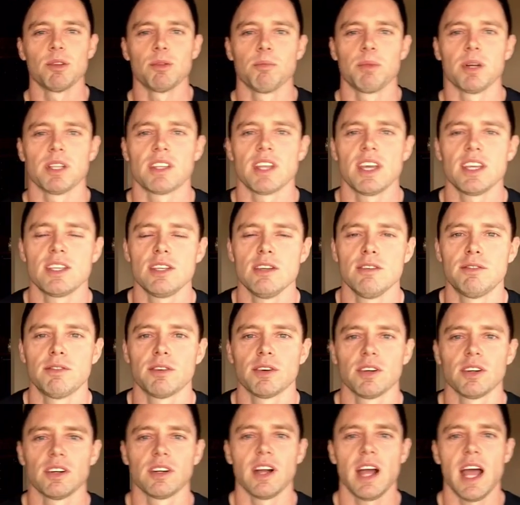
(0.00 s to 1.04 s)
But thank you
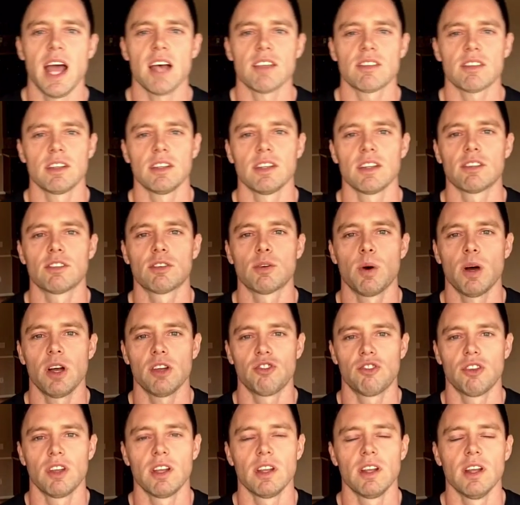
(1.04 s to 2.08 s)
for asking this
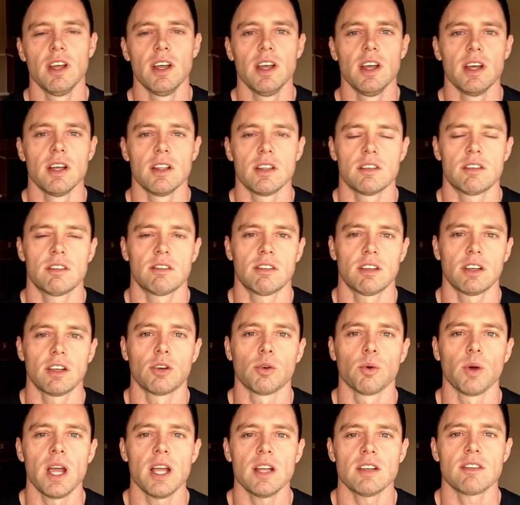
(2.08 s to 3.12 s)
question. This is a
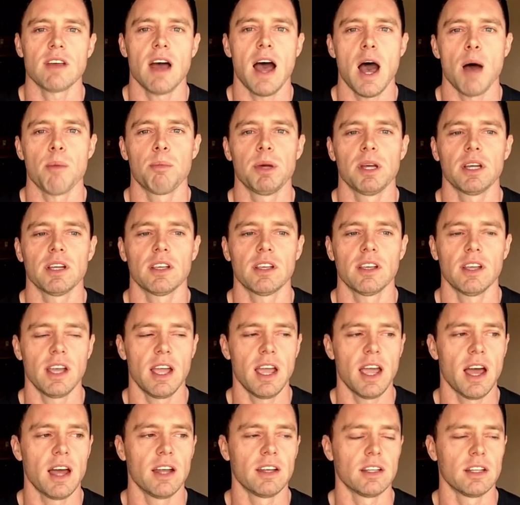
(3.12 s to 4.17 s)
great topic,
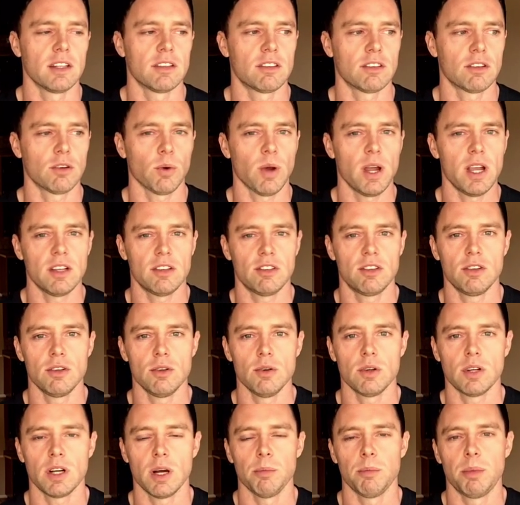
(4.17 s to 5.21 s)
and it's great
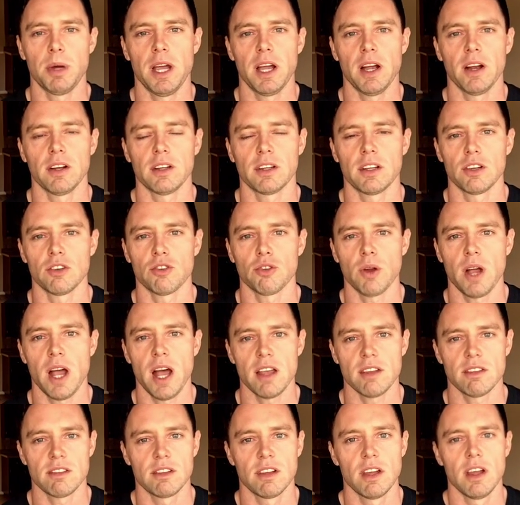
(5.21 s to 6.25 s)
to compare and
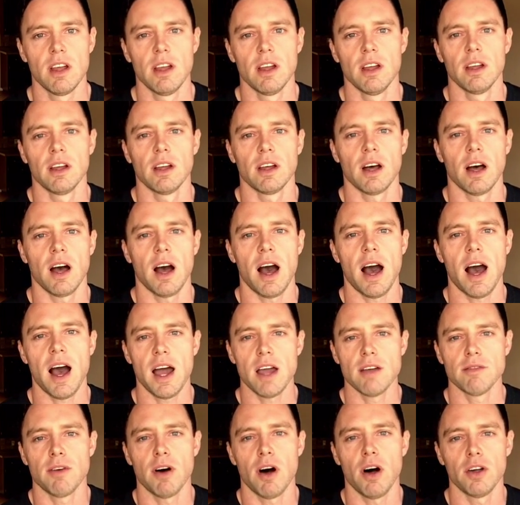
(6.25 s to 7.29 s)
contrast
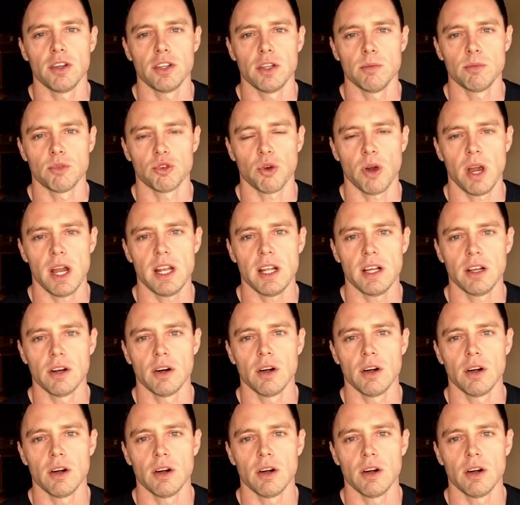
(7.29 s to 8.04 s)
high volume training